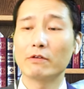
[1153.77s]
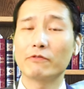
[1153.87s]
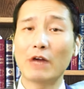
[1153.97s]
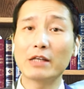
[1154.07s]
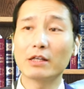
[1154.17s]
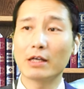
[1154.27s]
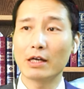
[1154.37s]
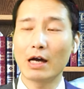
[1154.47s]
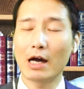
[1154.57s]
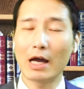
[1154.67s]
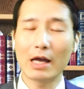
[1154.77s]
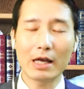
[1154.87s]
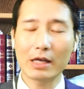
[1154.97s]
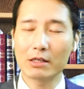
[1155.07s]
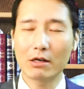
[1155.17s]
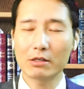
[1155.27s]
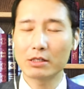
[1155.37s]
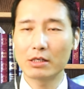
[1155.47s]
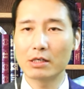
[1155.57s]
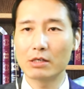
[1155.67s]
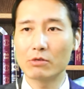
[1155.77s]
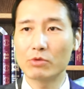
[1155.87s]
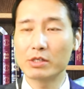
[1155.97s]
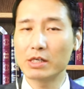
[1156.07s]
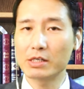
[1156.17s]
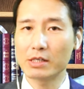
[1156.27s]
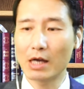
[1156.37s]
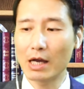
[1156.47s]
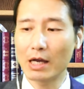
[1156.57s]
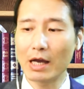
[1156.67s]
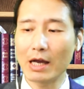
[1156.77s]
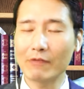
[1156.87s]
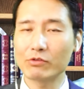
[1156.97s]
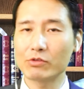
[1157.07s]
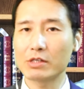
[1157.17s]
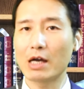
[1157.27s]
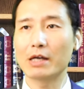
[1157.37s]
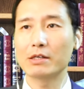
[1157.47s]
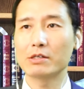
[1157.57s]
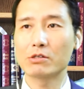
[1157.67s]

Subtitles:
Finally, I cannot resist. I have to sign.